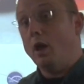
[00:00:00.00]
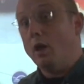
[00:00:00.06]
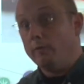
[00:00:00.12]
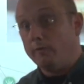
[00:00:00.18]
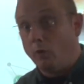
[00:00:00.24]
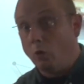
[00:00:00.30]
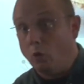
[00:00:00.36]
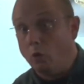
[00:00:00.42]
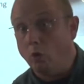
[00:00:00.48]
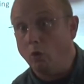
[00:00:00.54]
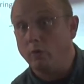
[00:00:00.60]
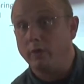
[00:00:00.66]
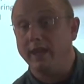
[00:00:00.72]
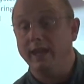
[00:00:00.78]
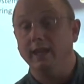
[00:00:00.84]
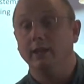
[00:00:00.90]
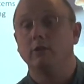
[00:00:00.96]
for
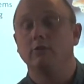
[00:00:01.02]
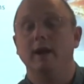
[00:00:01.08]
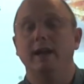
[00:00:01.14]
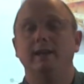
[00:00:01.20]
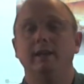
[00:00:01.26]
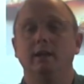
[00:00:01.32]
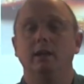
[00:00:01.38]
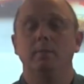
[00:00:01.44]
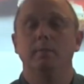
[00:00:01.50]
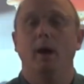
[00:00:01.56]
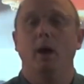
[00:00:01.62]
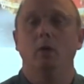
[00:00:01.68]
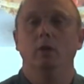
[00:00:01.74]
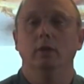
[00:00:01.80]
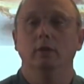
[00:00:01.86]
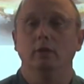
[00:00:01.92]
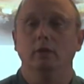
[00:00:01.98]
the integrated
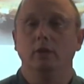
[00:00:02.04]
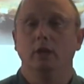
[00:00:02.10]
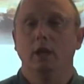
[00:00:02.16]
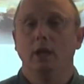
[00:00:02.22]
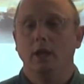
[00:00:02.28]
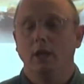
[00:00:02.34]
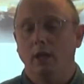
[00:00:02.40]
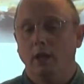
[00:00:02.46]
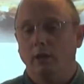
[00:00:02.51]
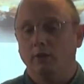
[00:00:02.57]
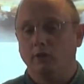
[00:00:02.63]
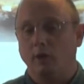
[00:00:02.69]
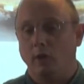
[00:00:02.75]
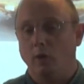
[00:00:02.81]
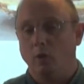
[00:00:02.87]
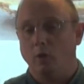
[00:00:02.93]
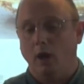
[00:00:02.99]
components.
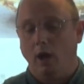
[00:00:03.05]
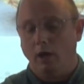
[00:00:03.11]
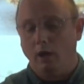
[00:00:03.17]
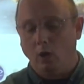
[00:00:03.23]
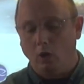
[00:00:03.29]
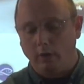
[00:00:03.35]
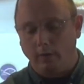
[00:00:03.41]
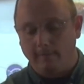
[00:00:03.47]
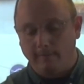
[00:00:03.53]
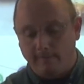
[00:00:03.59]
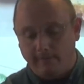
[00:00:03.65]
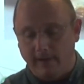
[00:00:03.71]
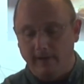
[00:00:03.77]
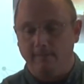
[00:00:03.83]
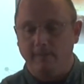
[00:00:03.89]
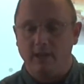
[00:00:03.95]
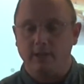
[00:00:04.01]
So a lot of
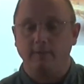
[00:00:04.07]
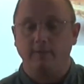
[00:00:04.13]
finfish